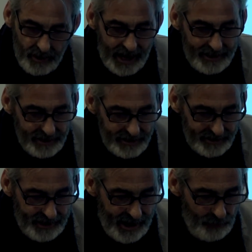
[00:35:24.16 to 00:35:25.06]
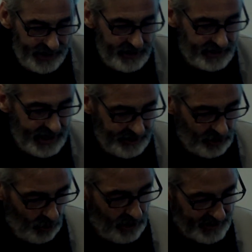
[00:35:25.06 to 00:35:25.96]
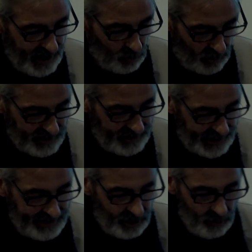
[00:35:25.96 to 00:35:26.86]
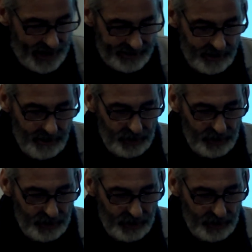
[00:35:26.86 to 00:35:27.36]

Under this scheme we can see that Grosart was indeed correct,